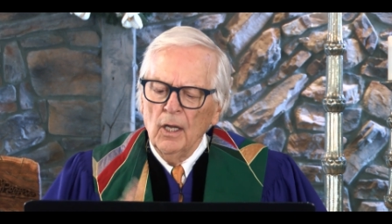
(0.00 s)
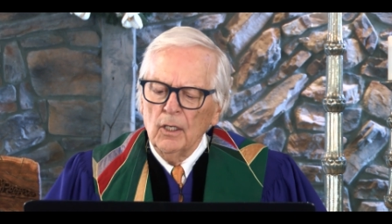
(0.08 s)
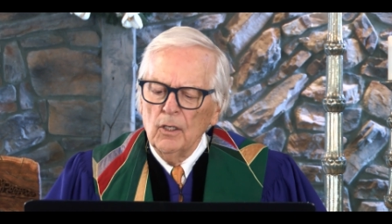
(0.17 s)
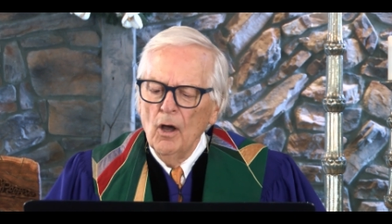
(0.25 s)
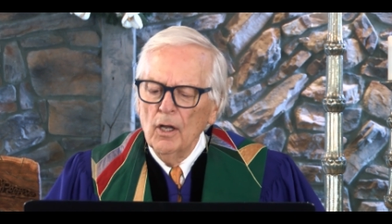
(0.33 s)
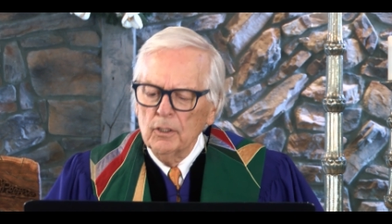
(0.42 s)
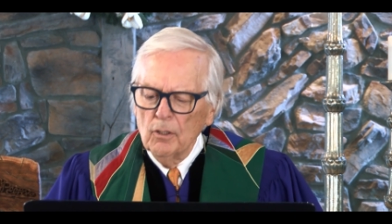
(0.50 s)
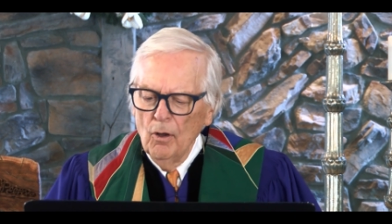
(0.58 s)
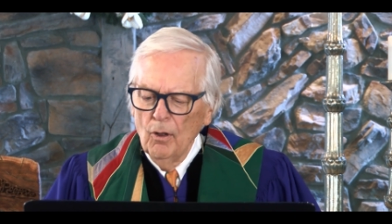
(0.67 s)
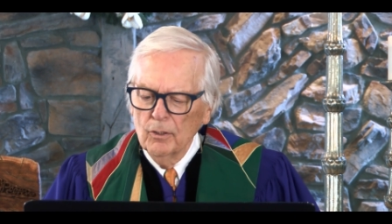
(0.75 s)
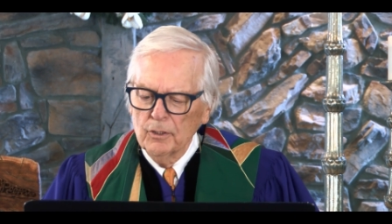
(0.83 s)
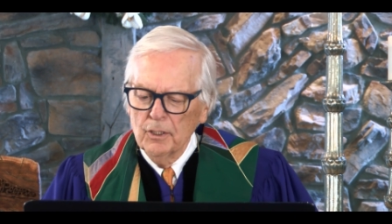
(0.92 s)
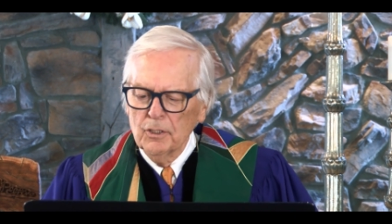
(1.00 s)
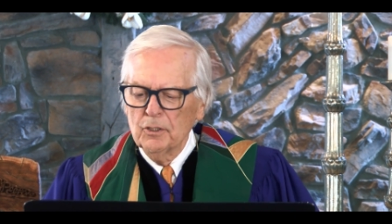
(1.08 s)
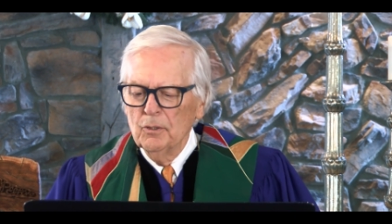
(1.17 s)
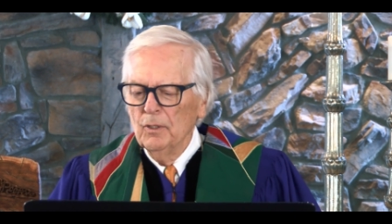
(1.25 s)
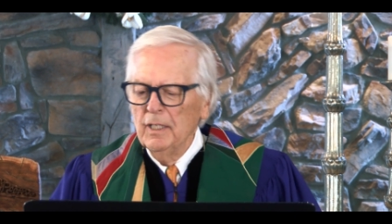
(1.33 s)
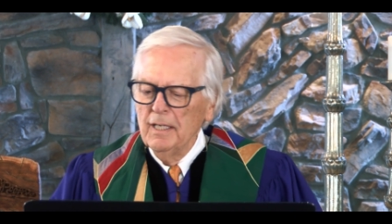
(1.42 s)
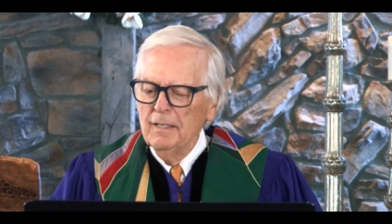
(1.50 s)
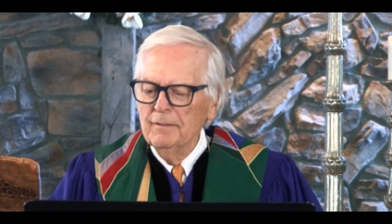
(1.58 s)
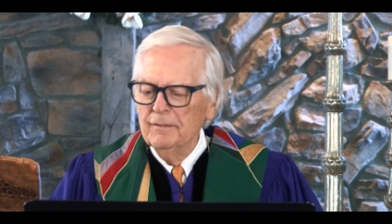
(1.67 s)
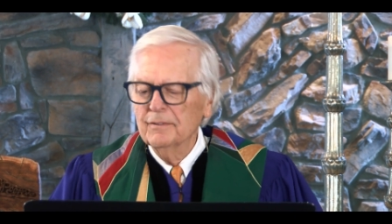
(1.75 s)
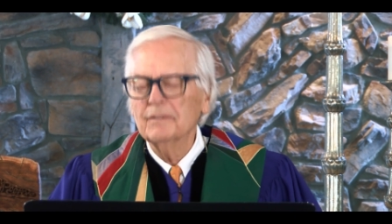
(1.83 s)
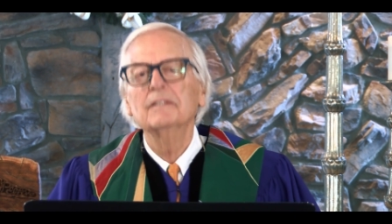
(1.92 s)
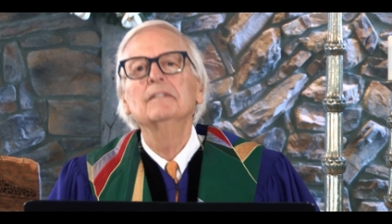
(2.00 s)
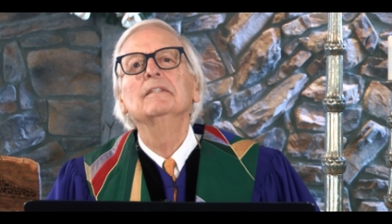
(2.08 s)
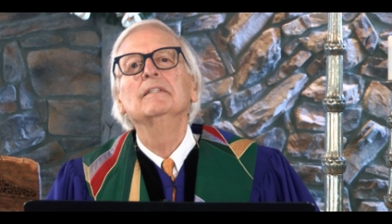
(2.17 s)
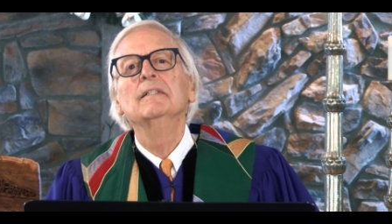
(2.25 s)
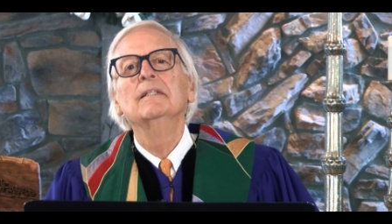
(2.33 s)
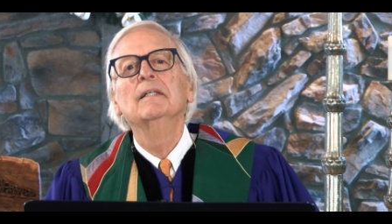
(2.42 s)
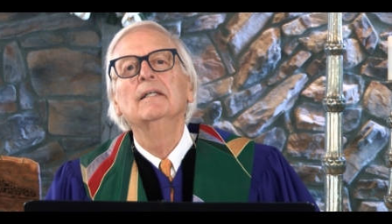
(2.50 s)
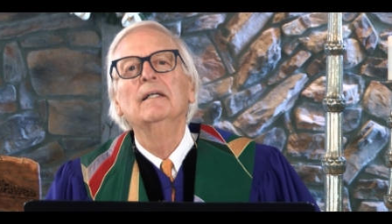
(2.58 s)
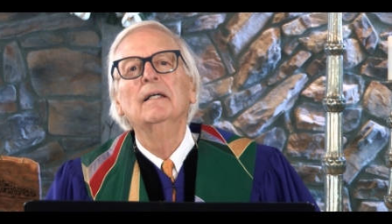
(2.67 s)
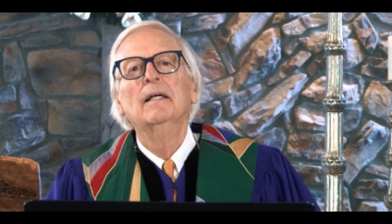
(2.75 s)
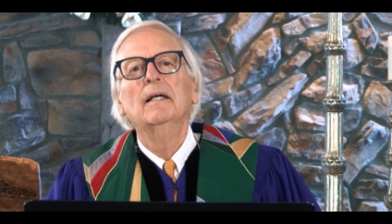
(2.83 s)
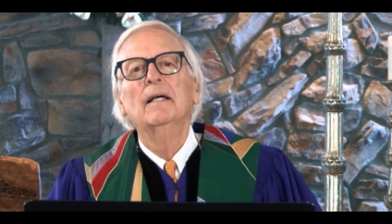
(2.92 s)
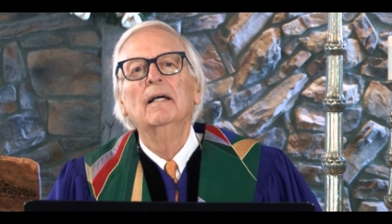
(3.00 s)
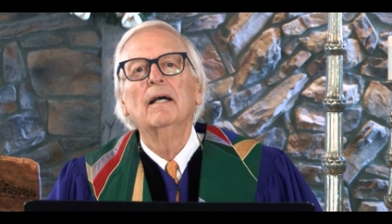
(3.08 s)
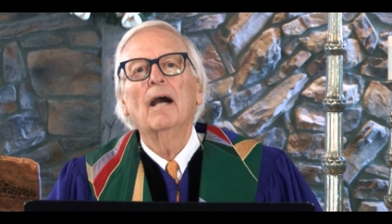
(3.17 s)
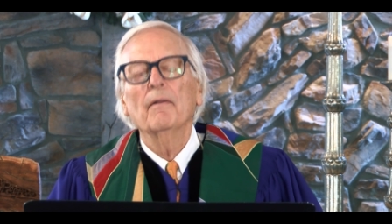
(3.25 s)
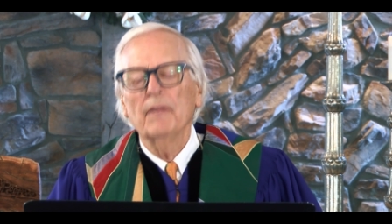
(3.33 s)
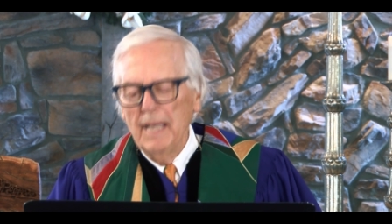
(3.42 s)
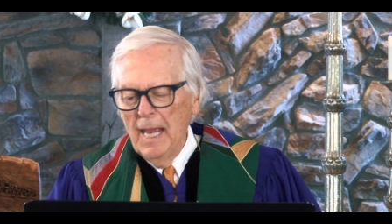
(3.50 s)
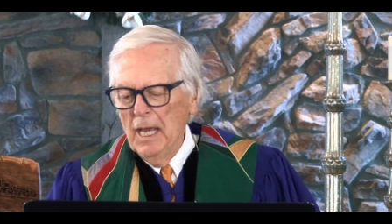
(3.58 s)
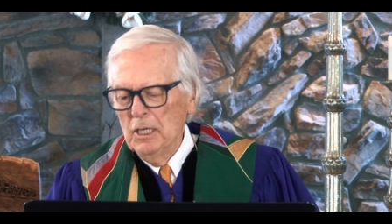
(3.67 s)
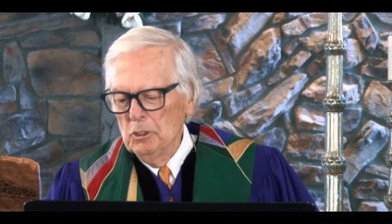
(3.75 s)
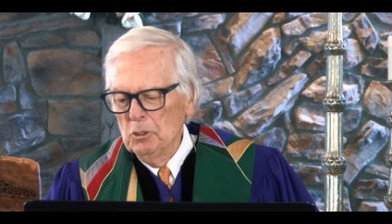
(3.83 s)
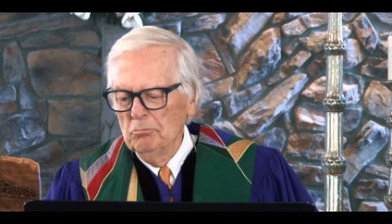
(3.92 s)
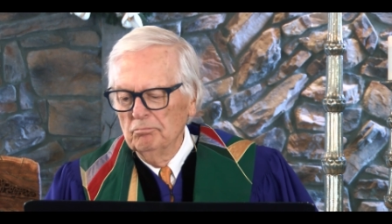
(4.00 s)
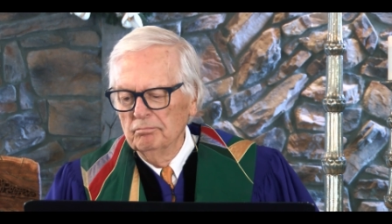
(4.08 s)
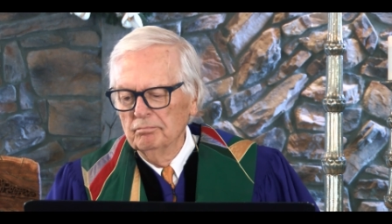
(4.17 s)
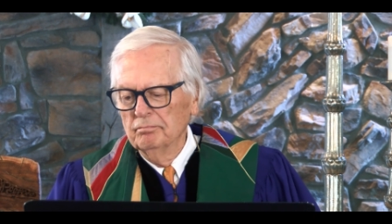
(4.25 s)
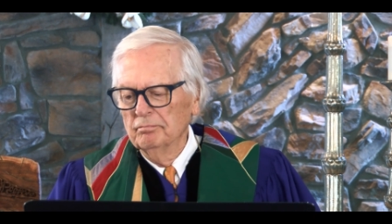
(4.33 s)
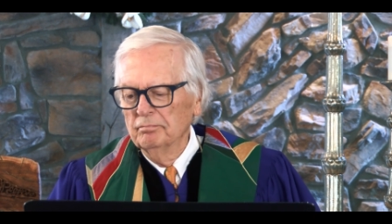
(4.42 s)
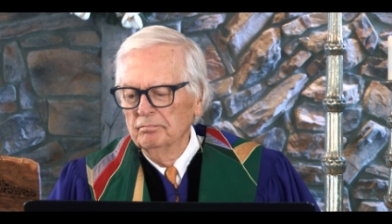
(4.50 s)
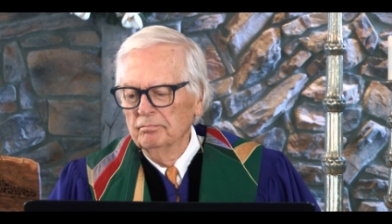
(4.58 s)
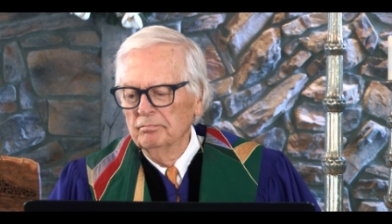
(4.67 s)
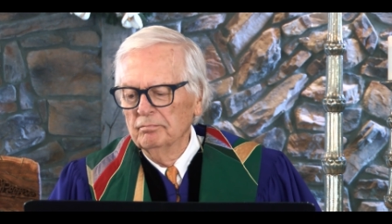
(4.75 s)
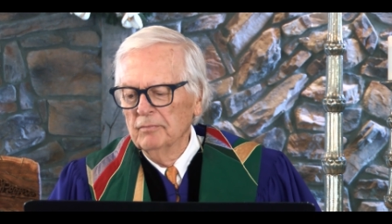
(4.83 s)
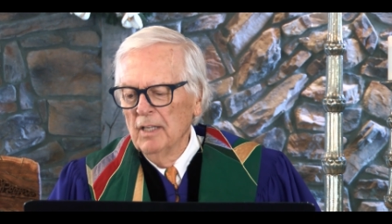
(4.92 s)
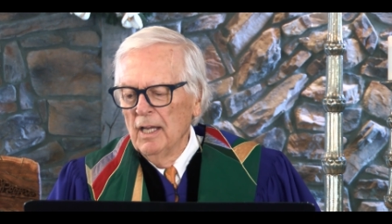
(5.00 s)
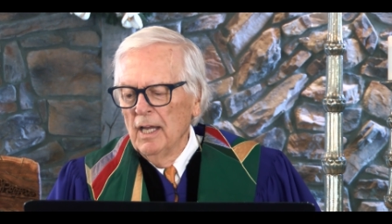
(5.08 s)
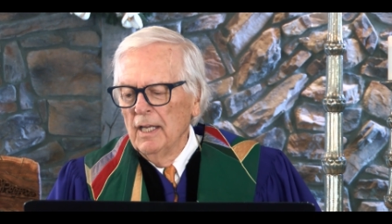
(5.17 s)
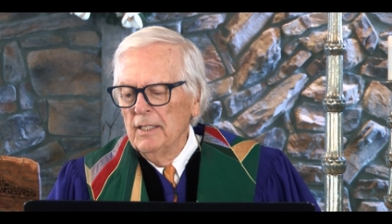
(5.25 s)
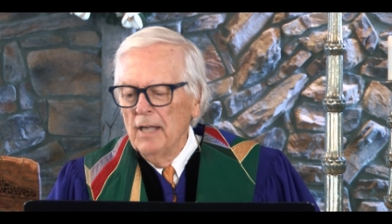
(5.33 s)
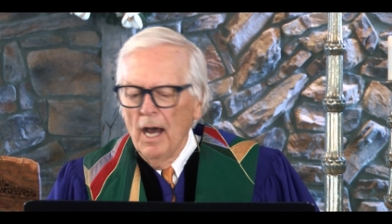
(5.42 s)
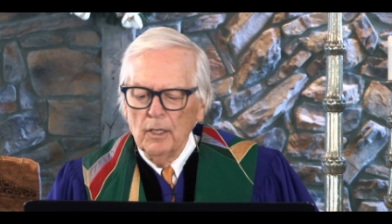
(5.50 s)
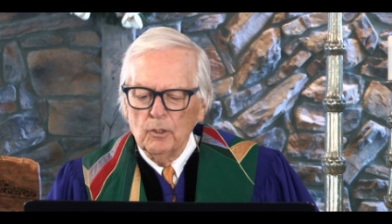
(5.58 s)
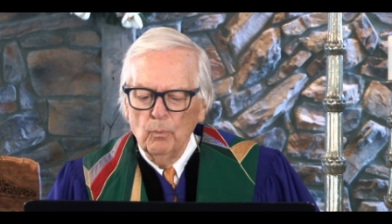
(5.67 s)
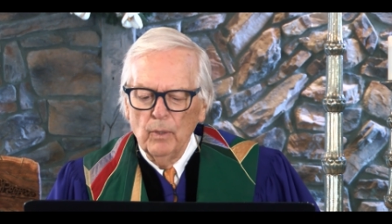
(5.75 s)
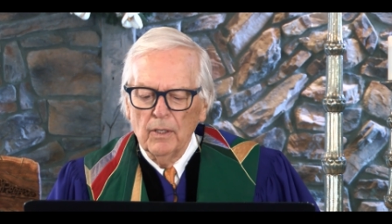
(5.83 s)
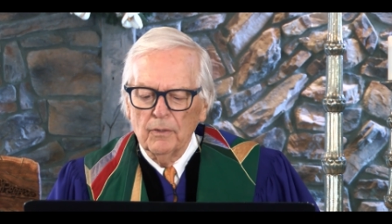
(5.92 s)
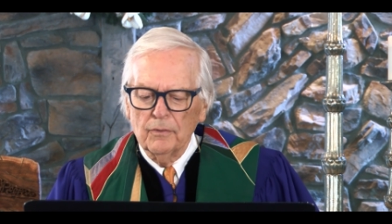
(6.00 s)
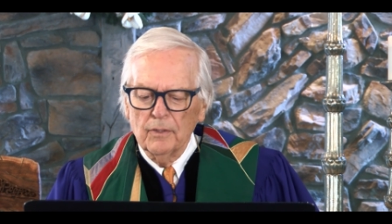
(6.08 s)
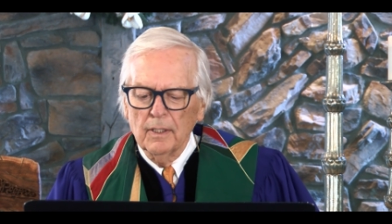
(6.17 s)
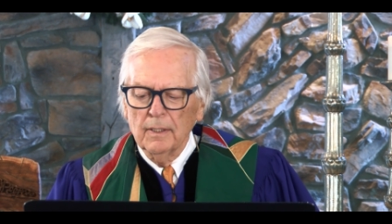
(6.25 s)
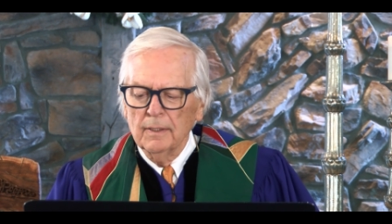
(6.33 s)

God calls us to live on the edge, not with